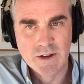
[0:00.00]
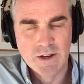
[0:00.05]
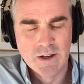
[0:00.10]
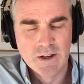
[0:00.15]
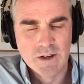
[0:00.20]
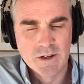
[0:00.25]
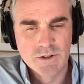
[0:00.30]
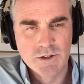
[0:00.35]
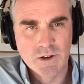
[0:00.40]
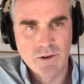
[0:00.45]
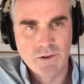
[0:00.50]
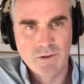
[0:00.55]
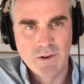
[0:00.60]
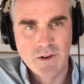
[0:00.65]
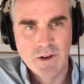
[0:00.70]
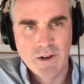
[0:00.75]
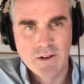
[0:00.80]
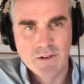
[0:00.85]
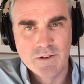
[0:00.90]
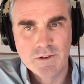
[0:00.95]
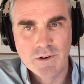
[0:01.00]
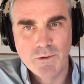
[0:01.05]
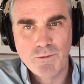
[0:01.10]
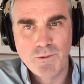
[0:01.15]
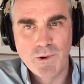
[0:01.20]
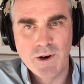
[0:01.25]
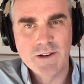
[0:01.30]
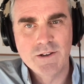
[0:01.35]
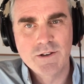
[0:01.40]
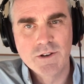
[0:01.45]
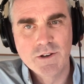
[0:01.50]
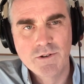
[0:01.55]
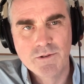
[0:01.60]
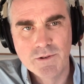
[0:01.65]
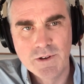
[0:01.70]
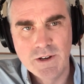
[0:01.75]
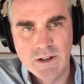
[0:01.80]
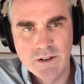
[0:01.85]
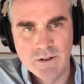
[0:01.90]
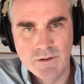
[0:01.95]
Mm. So, hmm. to what
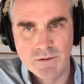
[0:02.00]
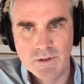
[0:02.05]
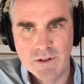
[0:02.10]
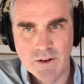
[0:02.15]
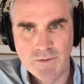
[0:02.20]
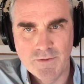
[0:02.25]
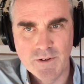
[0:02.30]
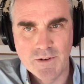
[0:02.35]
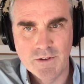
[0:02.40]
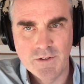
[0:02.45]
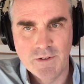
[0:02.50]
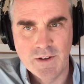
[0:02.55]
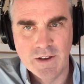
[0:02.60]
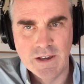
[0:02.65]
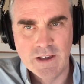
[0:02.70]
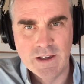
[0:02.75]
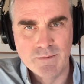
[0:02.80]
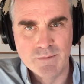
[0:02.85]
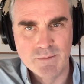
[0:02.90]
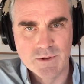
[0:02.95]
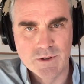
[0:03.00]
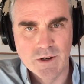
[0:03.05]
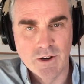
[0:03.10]
degree do different teams